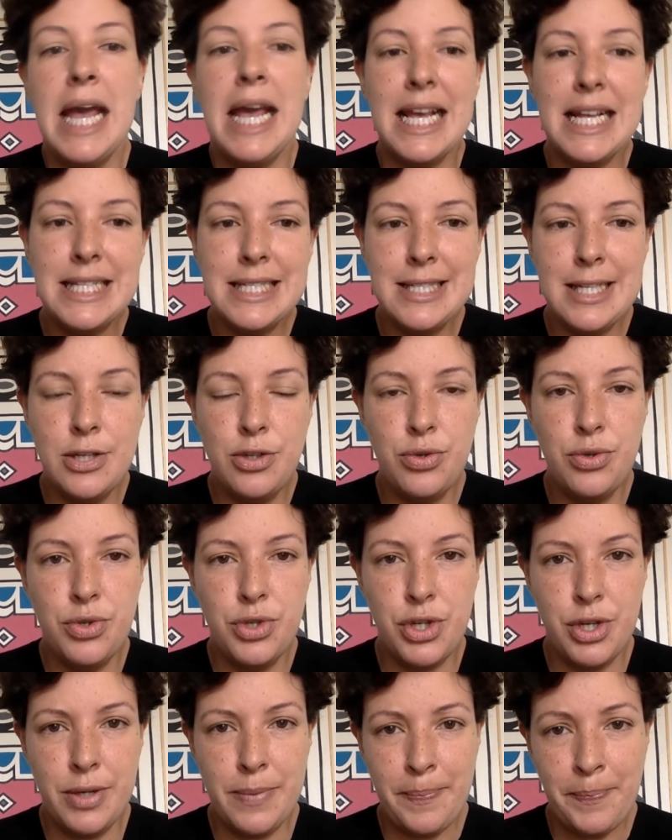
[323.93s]

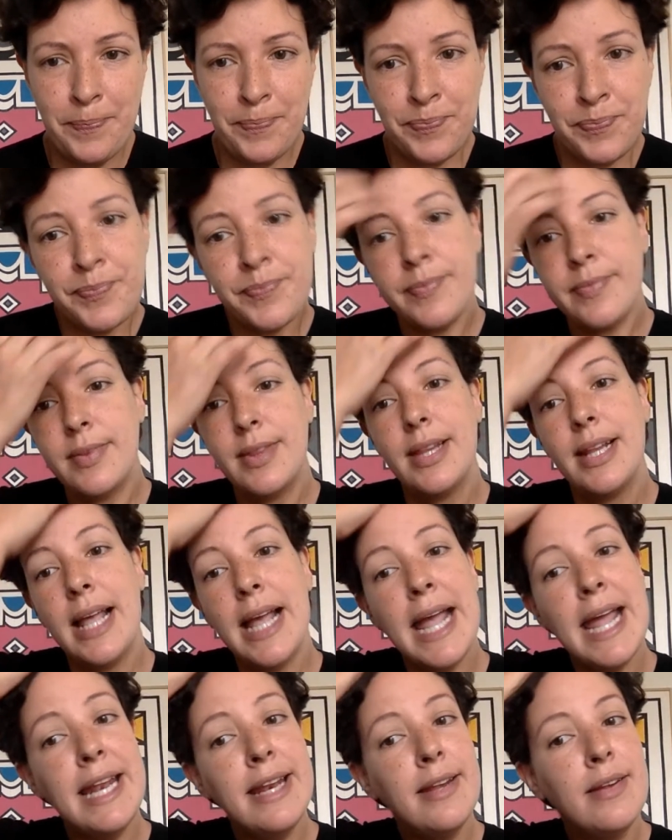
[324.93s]
institution.
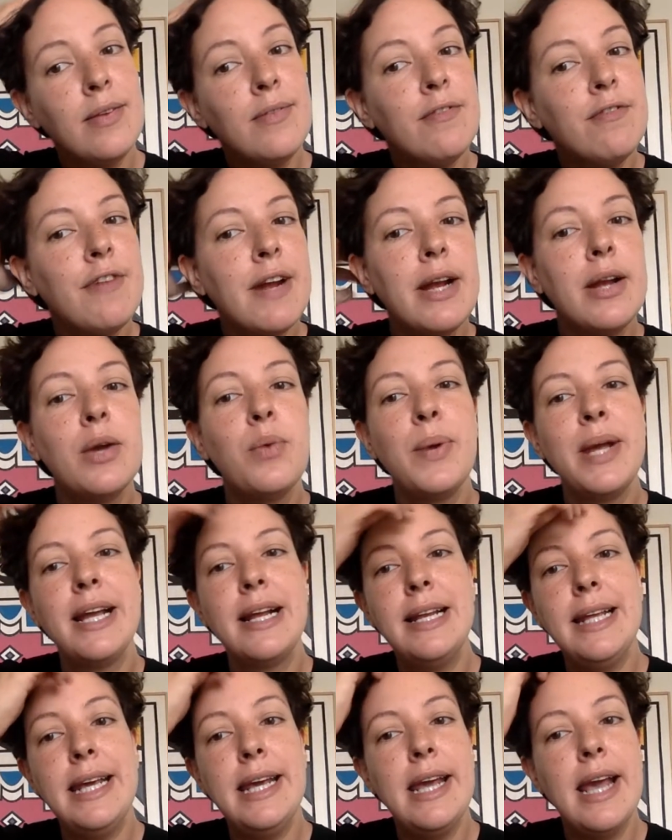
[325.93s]
And very
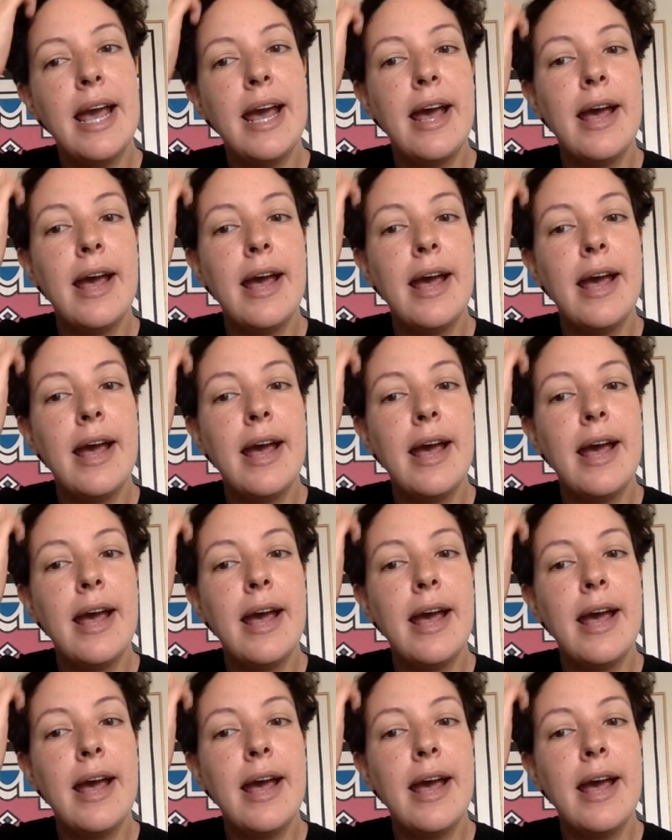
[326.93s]
quickly,